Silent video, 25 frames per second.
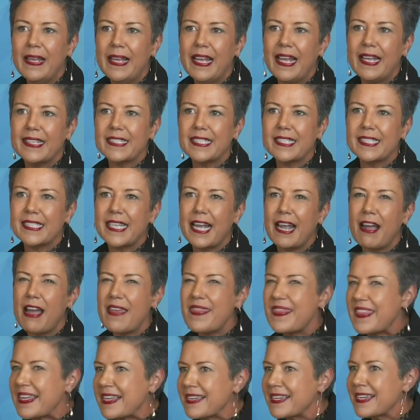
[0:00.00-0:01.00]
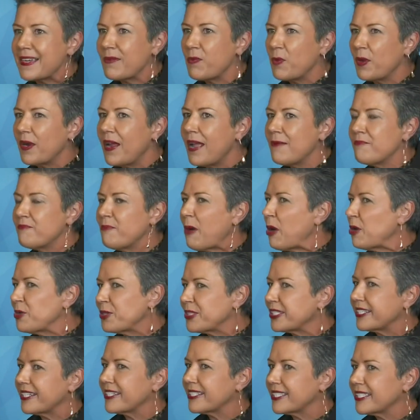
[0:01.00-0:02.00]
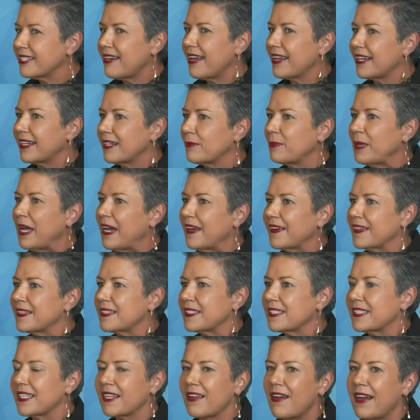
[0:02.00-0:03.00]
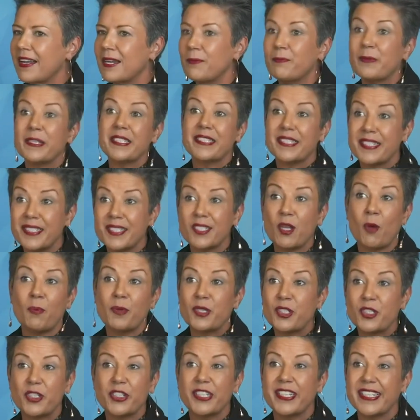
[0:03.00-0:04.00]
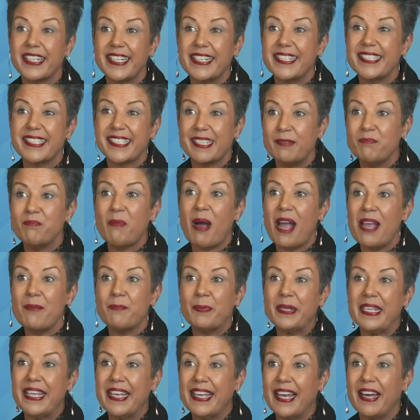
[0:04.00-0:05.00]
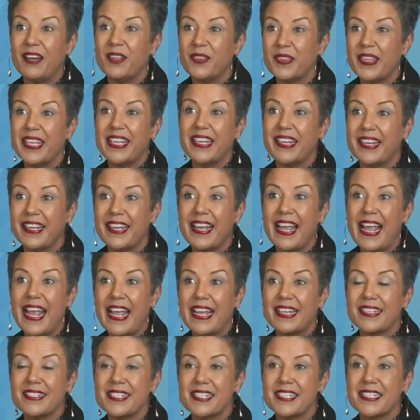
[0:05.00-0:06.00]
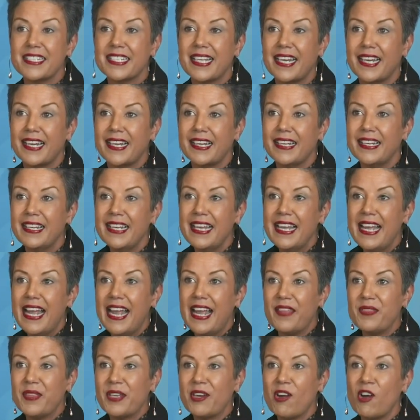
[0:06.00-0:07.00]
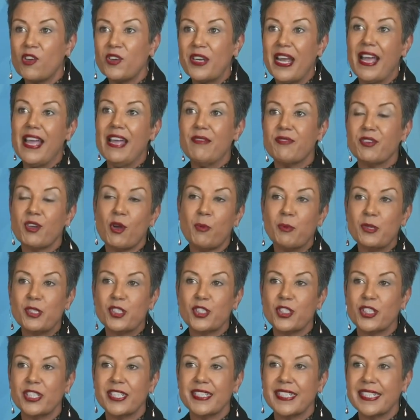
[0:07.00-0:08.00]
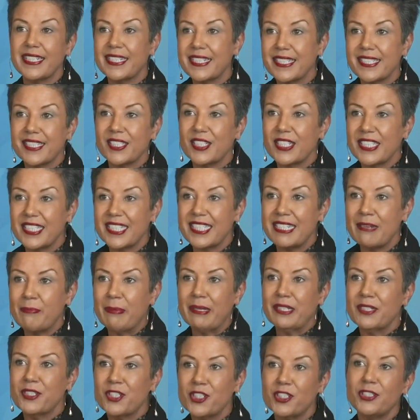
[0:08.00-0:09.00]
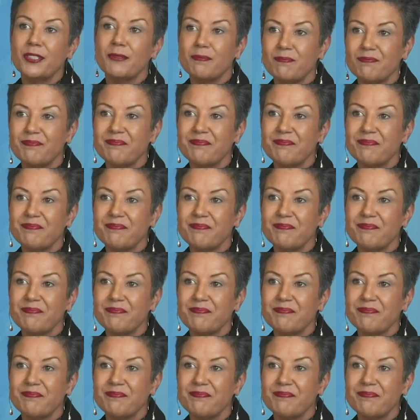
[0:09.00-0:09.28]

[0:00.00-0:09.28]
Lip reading: as I say, I think what I'm most excited about is the kind of business opportunities that might be out there, and that I'll now have an opportunity to sort of step into.